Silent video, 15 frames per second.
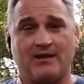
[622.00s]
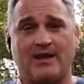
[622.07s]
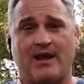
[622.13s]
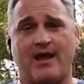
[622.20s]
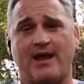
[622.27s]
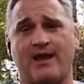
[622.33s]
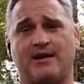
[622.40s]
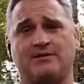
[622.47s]

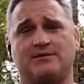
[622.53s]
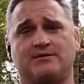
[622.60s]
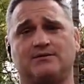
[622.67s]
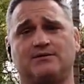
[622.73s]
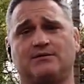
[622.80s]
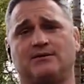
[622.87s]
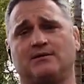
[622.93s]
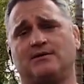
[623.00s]
And
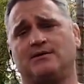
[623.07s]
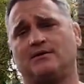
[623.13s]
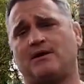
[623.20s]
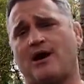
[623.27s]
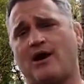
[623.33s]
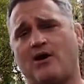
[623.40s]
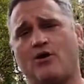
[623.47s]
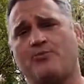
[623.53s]

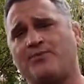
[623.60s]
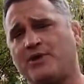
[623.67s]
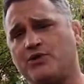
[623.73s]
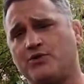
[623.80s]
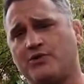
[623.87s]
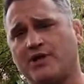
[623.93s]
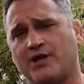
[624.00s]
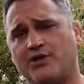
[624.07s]
I hope that you
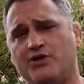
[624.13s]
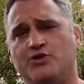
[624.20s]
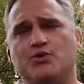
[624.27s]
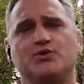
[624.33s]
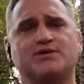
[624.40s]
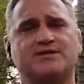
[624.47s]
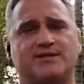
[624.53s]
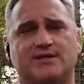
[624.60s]
can
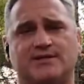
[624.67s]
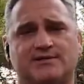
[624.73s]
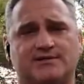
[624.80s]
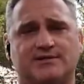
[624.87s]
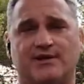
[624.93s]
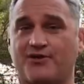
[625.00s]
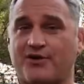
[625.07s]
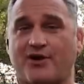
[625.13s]
use this
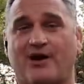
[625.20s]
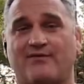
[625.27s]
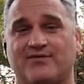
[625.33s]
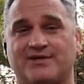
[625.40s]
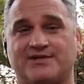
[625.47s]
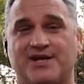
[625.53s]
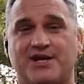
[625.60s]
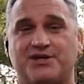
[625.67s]
in your
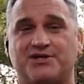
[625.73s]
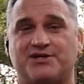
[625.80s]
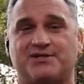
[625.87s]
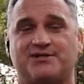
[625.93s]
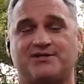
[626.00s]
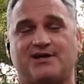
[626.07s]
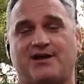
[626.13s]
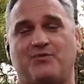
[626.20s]

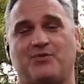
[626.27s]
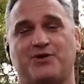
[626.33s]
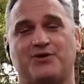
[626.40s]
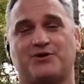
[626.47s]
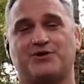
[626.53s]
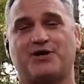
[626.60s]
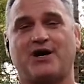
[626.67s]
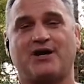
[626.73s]
conversations and when you're
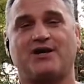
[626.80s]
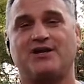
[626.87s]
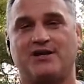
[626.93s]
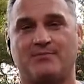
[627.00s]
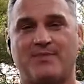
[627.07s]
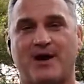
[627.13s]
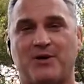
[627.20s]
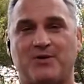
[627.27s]
talking
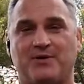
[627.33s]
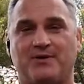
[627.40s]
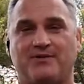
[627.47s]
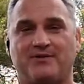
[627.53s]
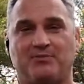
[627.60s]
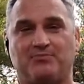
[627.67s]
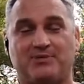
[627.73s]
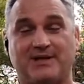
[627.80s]
about the
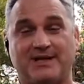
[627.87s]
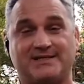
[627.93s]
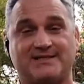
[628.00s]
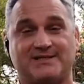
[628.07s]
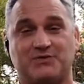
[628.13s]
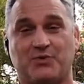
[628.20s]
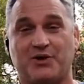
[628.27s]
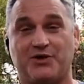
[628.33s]
places
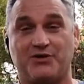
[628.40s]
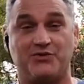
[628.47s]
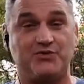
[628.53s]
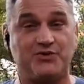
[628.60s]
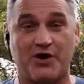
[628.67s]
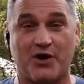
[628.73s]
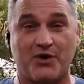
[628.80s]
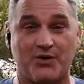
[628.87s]
where you
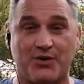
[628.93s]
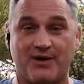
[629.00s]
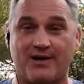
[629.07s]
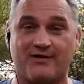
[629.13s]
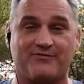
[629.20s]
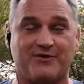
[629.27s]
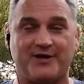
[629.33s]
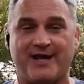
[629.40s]
go
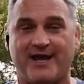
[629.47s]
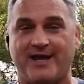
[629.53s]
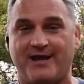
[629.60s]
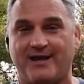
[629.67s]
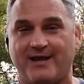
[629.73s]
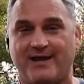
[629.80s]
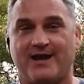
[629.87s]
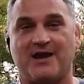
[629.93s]
every day
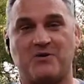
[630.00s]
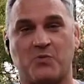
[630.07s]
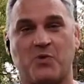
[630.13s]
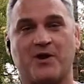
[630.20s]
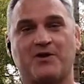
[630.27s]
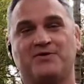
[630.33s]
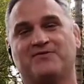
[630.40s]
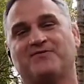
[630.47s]
and where
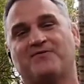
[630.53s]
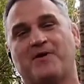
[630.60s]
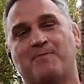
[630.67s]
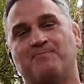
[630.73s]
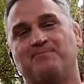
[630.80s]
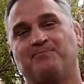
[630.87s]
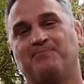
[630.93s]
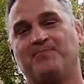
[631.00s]
you're from.
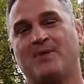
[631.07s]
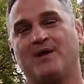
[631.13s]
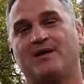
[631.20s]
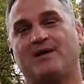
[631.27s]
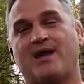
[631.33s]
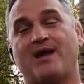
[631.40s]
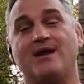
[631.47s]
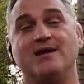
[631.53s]

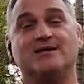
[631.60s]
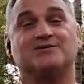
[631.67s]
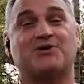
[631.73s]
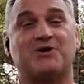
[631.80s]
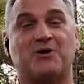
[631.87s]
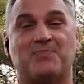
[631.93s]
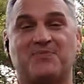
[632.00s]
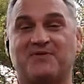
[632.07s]
Okay, so I
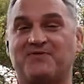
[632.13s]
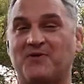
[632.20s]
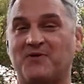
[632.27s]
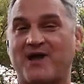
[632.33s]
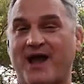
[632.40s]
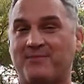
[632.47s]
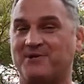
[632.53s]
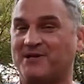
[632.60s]
hope the
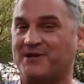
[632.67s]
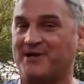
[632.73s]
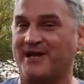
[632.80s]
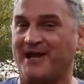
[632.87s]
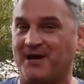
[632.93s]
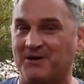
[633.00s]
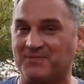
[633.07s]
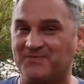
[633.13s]
vocabulary
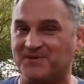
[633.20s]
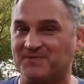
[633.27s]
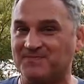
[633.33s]
helped.